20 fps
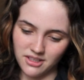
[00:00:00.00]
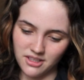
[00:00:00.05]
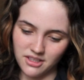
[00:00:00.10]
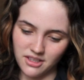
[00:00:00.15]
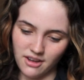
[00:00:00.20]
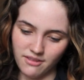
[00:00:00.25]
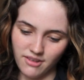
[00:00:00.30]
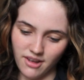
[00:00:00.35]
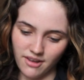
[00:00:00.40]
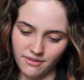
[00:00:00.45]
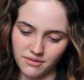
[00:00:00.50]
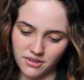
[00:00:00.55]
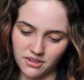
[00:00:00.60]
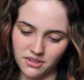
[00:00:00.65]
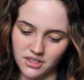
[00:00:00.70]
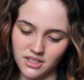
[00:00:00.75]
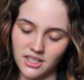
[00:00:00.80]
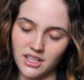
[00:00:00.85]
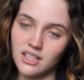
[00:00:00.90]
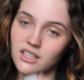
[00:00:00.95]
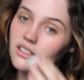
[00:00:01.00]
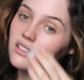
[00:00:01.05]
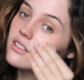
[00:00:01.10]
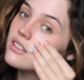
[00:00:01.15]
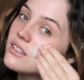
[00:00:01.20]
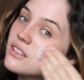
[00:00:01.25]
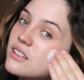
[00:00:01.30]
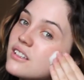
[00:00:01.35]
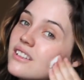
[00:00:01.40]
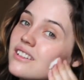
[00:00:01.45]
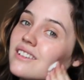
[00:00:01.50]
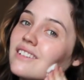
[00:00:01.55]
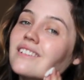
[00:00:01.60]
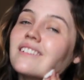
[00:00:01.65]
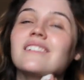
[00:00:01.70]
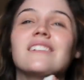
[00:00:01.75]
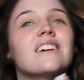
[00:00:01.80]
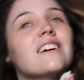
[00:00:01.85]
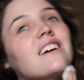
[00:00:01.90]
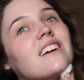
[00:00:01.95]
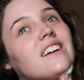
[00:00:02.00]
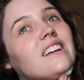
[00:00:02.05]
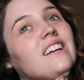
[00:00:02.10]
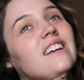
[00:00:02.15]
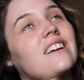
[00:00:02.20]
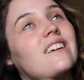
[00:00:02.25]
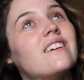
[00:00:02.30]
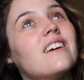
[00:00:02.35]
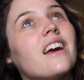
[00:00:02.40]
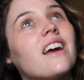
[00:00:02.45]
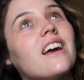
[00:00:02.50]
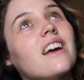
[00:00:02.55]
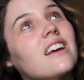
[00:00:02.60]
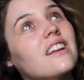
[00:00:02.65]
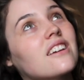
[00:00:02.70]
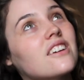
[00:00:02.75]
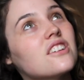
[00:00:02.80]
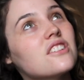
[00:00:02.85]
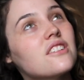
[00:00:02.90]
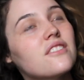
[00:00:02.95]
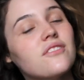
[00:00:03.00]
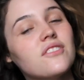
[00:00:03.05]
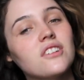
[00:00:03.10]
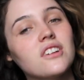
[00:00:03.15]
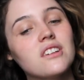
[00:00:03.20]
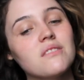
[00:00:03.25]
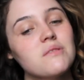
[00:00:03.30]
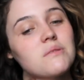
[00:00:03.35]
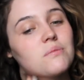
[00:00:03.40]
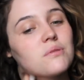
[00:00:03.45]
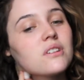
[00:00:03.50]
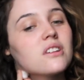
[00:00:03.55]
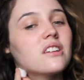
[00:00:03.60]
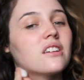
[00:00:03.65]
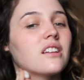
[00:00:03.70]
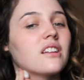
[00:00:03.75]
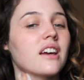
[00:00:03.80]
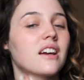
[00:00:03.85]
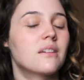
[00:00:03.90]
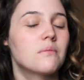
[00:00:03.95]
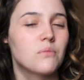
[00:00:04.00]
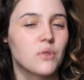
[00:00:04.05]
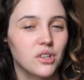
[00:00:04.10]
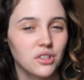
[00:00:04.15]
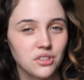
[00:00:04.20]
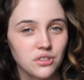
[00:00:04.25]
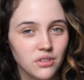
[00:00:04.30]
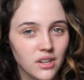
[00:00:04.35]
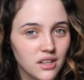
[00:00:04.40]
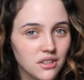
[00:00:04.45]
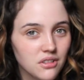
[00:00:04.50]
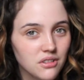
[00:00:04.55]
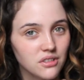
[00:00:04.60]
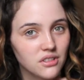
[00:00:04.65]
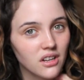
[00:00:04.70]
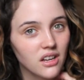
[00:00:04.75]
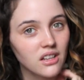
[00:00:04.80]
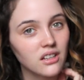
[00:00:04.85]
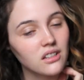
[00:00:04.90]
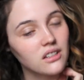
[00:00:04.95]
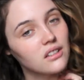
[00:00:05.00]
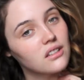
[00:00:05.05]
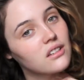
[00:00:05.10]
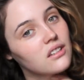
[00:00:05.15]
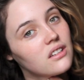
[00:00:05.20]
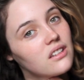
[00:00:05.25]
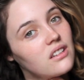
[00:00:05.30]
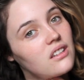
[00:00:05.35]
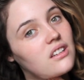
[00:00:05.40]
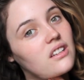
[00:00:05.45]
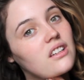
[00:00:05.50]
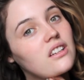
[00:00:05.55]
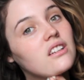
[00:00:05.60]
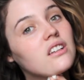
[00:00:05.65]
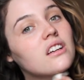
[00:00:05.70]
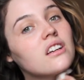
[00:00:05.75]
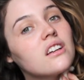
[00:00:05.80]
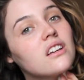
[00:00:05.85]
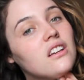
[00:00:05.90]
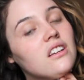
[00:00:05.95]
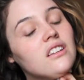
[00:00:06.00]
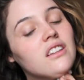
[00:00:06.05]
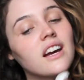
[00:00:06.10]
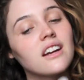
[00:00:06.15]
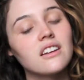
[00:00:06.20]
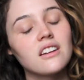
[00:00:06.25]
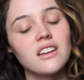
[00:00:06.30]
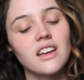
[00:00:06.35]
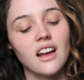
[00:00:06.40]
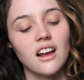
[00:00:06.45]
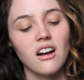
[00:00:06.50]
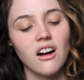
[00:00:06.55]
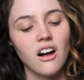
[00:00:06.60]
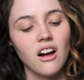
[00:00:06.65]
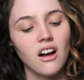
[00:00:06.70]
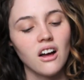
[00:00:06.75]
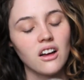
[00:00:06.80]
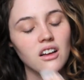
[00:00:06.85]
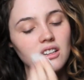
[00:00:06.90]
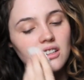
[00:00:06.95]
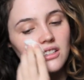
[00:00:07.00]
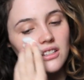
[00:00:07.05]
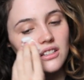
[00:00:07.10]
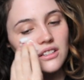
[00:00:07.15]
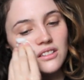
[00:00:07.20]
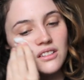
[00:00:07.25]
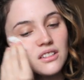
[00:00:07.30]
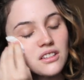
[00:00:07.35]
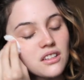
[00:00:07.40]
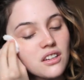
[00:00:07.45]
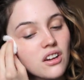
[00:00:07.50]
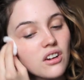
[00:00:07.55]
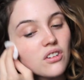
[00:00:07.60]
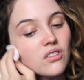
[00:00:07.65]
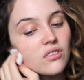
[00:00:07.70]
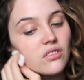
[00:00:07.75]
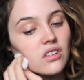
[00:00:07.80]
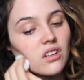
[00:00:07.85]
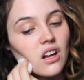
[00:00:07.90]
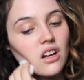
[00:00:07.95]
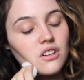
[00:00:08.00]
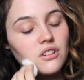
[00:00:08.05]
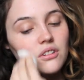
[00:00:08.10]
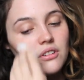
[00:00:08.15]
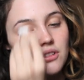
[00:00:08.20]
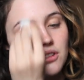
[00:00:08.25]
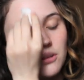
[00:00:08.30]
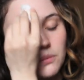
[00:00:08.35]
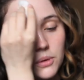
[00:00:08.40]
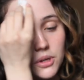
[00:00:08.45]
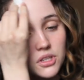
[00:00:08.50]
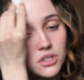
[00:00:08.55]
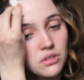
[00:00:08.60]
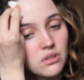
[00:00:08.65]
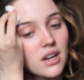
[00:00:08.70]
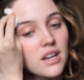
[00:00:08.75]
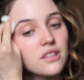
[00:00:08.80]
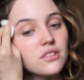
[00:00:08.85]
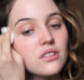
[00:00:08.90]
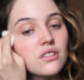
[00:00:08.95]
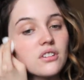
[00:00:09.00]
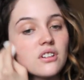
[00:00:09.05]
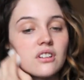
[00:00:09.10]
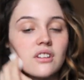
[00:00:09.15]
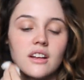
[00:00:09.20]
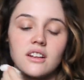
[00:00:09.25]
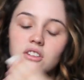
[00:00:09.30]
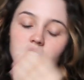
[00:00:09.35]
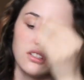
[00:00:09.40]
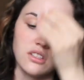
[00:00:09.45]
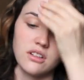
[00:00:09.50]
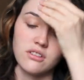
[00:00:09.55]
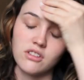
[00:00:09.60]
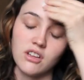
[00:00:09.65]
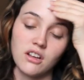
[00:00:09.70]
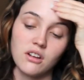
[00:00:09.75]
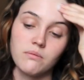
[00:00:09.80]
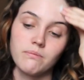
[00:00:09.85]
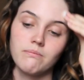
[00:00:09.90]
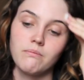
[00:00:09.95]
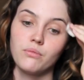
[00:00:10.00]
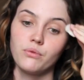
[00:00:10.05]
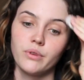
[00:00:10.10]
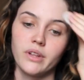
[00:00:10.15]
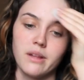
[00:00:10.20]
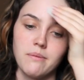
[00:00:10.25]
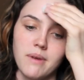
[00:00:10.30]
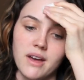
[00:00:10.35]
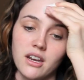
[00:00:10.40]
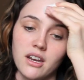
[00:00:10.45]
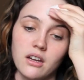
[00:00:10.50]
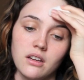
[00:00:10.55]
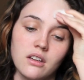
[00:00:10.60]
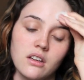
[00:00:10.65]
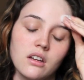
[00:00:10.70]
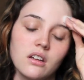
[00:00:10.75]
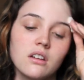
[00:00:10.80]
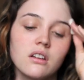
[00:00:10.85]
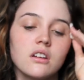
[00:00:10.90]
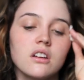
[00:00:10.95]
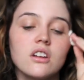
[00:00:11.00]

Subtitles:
and stuff off your skin. And because if you're going to be putting like moisturizers on, that could get caught, under the moisturizer, and that just sounds like a really bad idea.